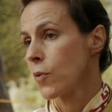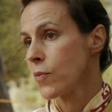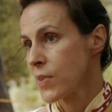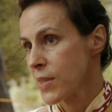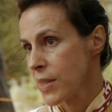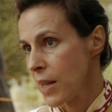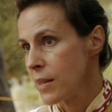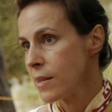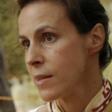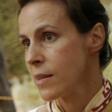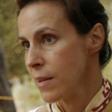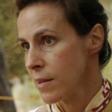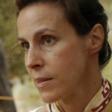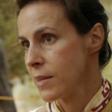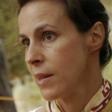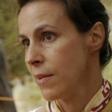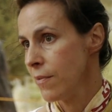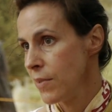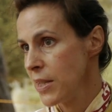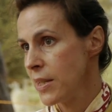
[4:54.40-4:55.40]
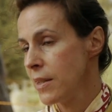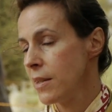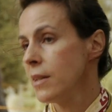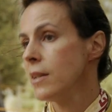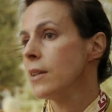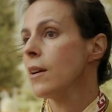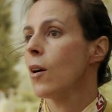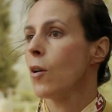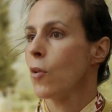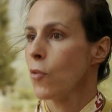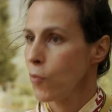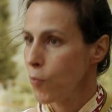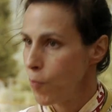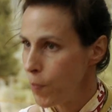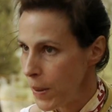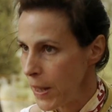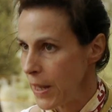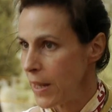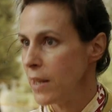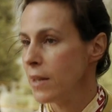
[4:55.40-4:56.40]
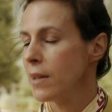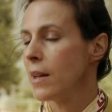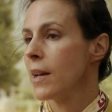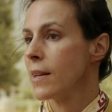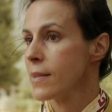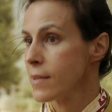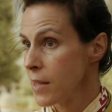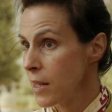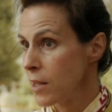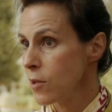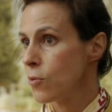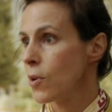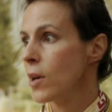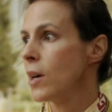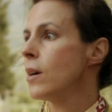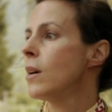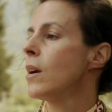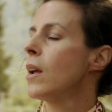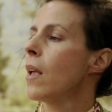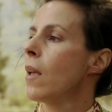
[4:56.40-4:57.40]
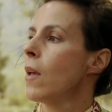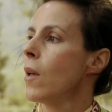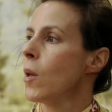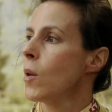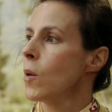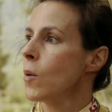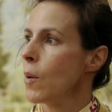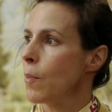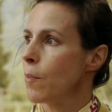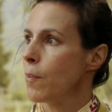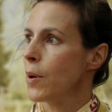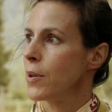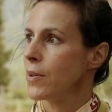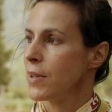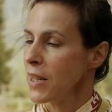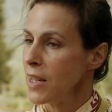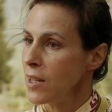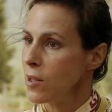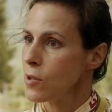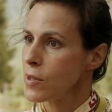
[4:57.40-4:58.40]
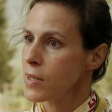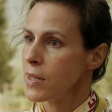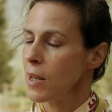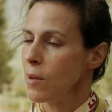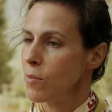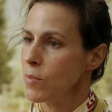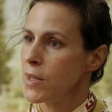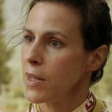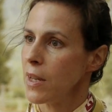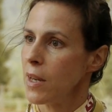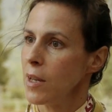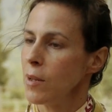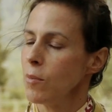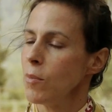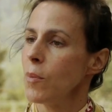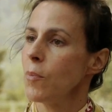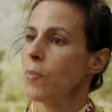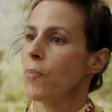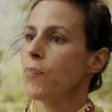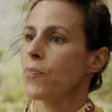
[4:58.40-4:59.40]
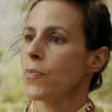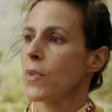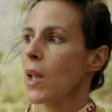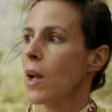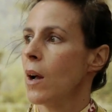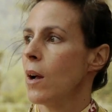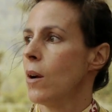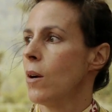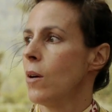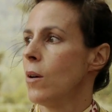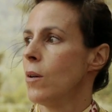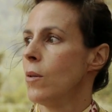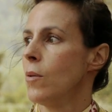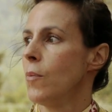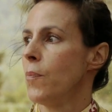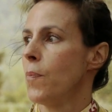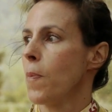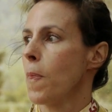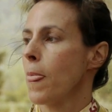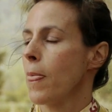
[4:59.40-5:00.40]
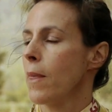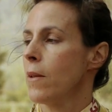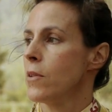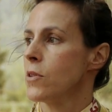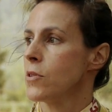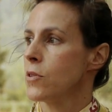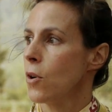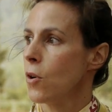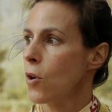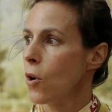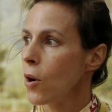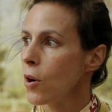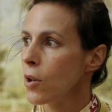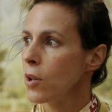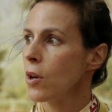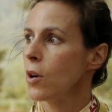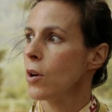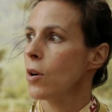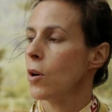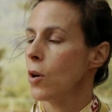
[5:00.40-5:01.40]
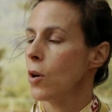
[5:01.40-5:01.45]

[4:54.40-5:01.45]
of sensitivity, of pain, etc. But in the same time, the lawyer